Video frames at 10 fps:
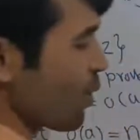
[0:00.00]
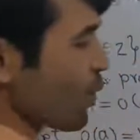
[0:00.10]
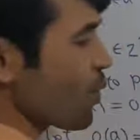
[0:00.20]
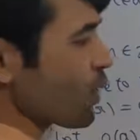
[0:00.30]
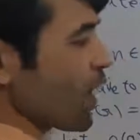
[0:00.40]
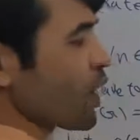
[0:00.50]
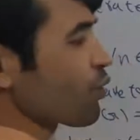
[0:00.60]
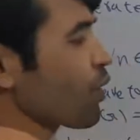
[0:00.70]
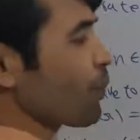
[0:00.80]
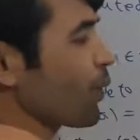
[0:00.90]
or a
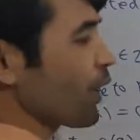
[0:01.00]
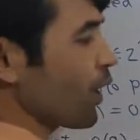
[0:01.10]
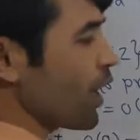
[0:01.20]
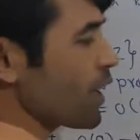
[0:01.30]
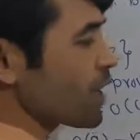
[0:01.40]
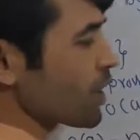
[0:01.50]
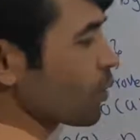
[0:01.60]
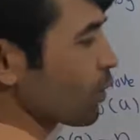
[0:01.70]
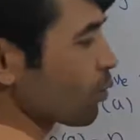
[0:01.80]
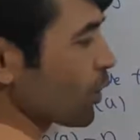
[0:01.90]
to the power I is
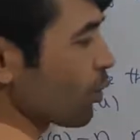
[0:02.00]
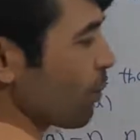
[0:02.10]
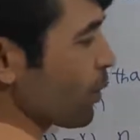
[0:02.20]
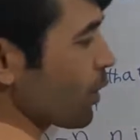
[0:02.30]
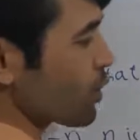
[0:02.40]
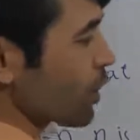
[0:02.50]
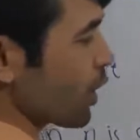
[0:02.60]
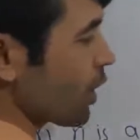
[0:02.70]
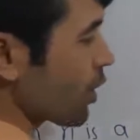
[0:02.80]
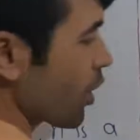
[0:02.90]
equal to a to the power
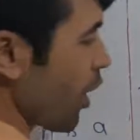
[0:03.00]
j